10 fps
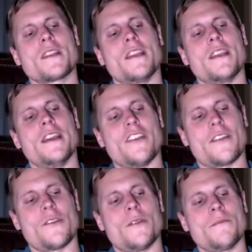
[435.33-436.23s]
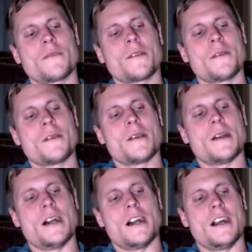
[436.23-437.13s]
in general.
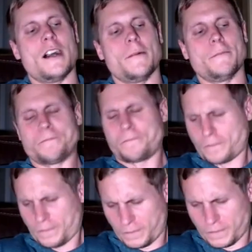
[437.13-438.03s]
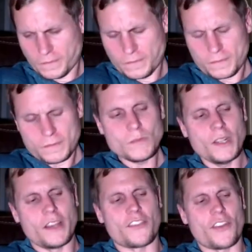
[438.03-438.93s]
Um,
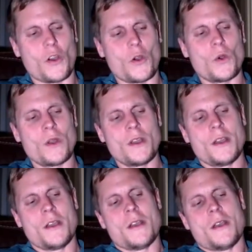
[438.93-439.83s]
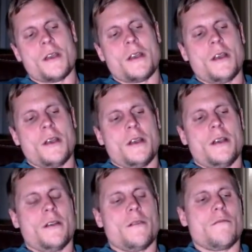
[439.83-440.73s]
and so,
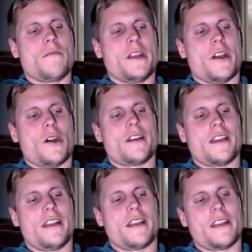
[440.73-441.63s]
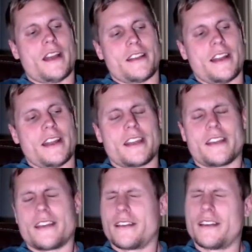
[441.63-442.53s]
and I
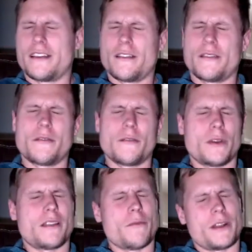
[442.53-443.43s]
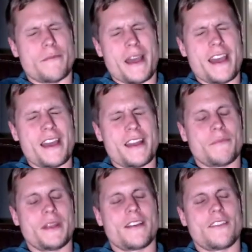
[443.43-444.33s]
think with men,
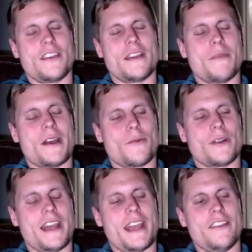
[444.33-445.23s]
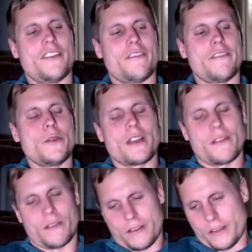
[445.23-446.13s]
because you get better with age, if you
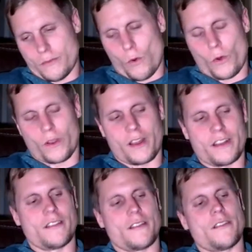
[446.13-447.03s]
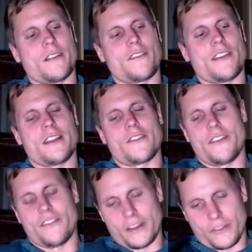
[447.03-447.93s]
can work on, let's say,
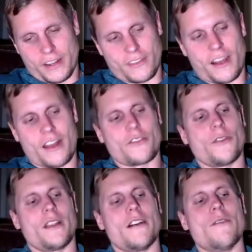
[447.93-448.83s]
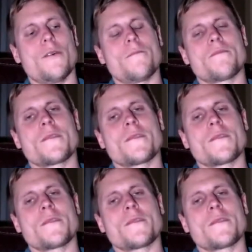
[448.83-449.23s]
increasing your testosterone level,